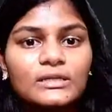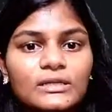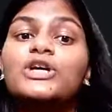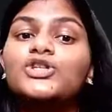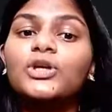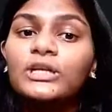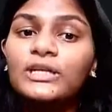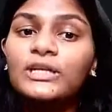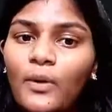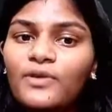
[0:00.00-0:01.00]
So
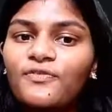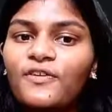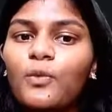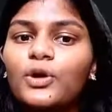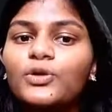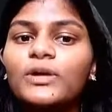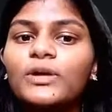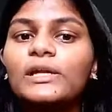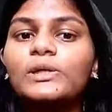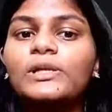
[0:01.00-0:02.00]
now if I want to
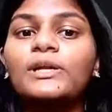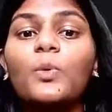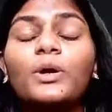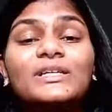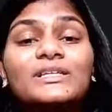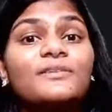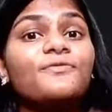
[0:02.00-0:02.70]
calculate what is the